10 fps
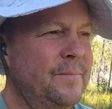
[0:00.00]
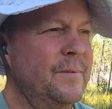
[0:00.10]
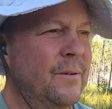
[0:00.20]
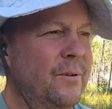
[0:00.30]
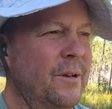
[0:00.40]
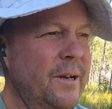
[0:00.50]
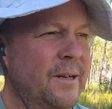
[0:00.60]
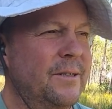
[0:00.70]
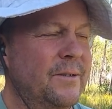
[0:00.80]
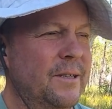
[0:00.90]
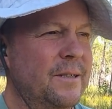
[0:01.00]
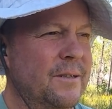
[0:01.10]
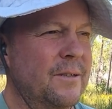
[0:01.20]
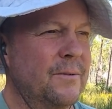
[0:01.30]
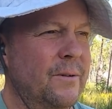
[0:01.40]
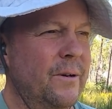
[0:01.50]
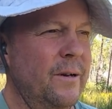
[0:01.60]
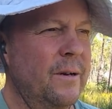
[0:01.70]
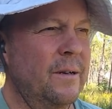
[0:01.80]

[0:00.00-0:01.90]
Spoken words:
a really interesting story